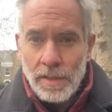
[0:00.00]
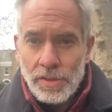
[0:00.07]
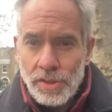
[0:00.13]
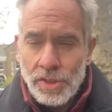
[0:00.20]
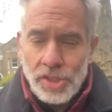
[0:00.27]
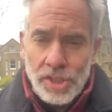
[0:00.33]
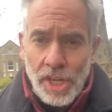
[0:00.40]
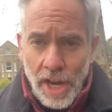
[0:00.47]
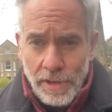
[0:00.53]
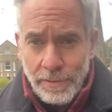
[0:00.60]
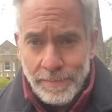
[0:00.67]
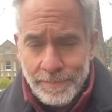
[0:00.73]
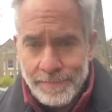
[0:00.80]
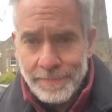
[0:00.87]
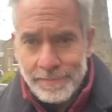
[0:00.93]
So,
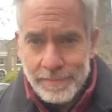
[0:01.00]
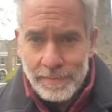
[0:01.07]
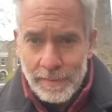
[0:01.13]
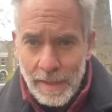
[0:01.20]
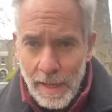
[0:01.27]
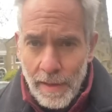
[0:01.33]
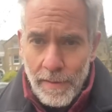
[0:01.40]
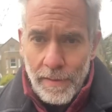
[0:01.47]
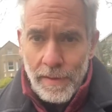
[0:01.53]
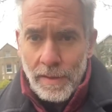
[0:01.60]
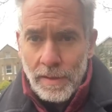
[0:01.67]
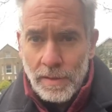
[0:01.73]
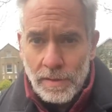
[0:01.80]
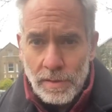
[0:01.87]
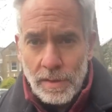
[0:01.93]

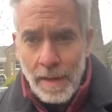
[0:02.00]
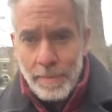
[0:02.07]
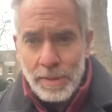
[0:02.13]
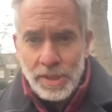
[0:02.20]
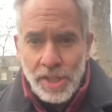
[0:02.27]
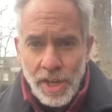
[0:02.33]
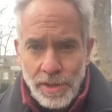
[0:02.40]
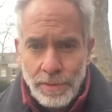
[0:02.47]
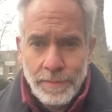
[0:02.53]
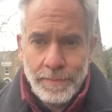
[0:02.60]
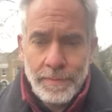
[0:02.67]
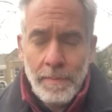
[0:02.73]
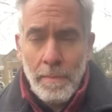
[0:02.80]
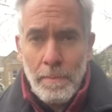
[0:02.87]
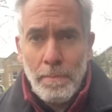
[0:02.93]
number 2,
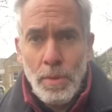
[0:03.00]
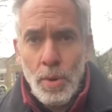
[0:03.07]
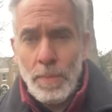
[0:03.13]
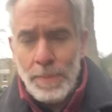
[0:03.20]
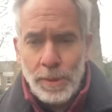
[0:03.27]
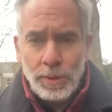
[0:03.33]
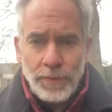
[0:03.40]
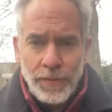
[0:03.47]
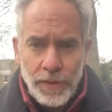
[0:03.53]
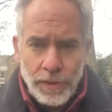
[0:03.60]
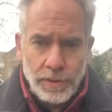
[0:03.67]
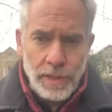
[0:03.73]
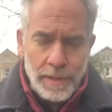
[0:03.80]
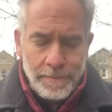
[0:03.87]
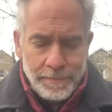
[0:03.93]
more bull
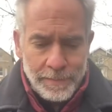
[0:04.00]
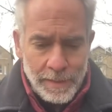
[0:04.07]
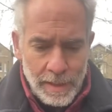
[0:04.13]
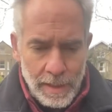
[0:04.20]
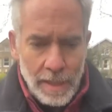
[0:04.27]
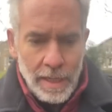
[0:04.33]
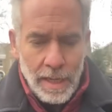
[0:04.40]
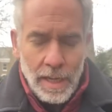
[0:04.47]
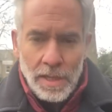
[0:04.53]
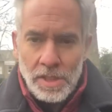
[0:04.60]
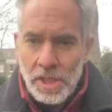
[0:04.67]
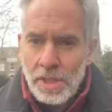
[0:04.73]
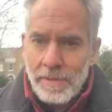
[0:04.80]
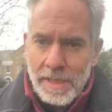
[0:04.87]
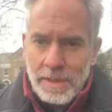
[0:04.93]
food.
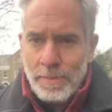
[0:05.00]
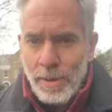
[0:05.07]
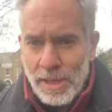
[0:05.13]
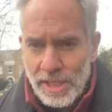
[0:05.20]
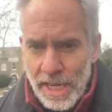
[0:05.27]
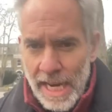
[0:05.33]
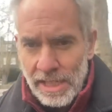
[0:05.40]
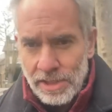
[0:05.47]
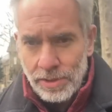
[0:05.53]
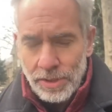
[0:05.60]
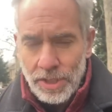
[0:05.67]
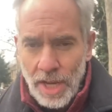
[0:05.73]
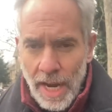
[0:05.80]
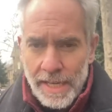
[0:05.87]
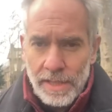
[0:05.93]
The US presidential
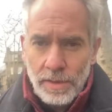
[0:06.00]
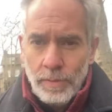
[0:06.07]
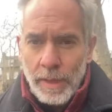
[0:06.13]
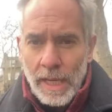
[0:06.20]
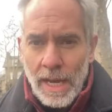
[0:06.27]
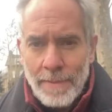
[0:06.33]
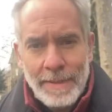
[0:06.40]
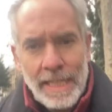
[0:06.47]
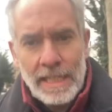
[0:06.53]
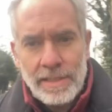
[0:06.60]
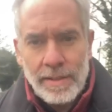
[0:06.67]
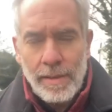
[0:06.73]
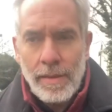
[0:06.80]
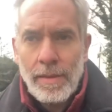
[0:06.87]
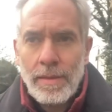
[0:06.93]
cycle. We're coming
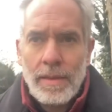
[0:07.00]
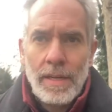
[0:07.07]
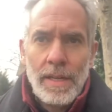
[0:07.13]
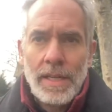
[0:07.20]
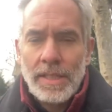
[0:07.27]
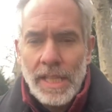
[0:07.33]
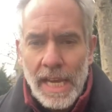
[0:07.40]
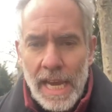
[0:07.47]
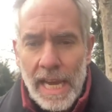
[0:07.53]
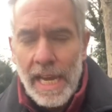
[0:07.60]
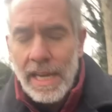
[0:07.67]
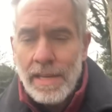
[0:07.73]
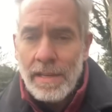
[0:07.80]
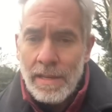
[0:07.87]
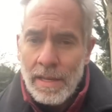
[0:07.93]
into the 3rd
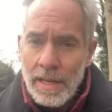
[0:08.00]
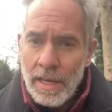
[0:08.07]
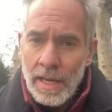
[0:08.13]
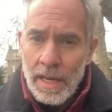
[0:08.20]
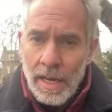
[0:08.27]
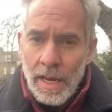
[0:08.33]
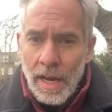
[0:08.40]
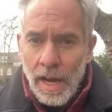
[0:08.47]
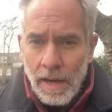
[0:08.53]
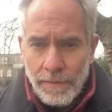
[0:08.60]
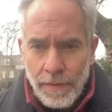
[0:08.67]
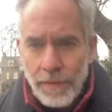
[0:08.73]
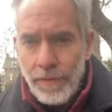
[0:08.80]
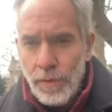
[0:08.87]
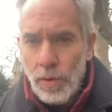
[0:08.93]
year of
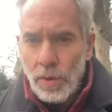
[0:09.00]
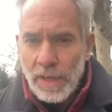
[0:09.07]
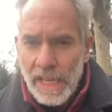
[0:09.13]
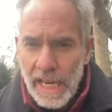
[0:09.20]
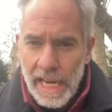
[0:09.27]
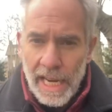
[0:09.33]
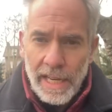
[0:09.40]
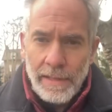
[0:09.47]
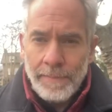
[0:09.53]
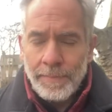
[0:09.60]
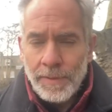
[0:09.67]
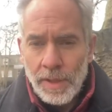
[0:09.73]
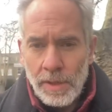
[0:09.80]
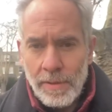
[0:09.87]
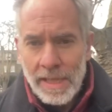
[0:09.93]
the 4-year
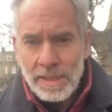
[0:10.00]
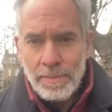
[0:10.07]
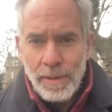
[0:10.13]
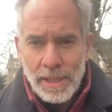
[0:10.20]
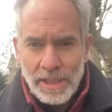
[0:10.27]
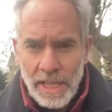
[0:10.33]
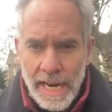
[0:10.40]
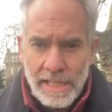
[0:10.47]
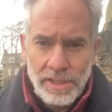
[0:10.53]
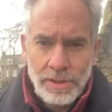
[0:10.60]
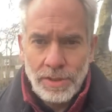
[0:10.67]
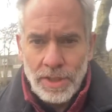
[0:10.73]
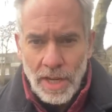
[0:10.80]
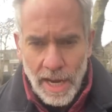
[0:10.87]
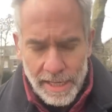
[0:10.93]
US presidential
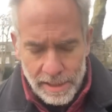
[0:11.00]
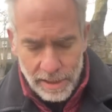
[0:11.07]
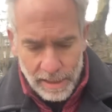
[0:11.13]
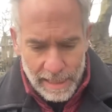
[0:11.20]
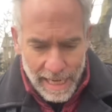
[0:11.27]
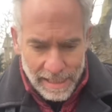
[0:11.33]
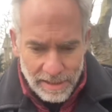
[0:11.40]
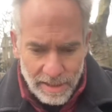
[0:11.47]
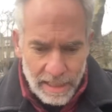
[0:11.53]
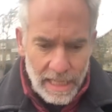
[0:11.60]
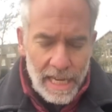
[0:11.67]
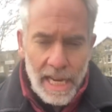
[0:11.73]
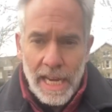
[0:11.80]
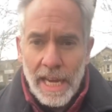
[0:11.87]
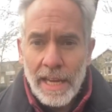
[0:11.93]
cycle, and that's the
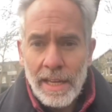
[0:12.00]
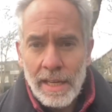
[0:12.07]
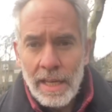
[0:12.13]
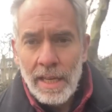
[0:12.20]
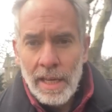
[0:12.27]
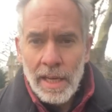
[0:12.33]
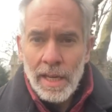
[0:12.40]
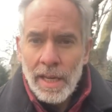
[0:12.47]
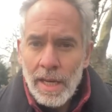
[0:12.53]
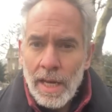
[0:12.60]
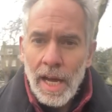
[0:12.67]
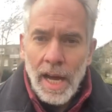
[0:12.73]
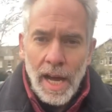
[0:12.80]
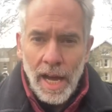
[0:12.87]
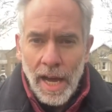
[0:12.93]
year
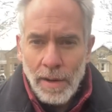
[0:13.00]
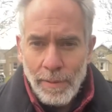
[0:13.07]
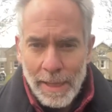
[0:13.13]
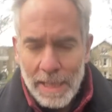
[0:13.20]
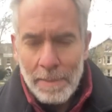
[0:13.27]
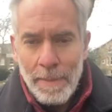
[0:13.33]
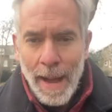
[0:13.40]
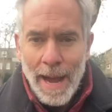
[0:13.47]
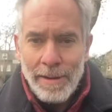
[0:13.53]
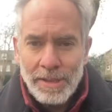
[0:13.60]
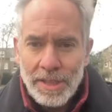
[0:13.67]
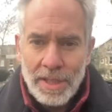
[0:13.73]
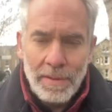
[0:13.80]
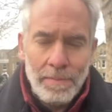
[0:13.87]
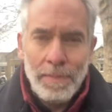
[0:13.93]
when the
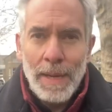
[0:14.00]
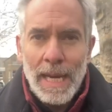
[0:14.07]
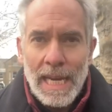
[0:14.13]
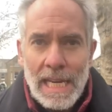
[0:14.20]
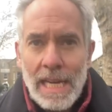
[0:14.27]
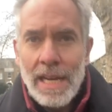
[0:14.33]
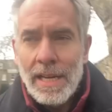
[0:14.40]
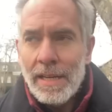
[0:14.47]
powers that be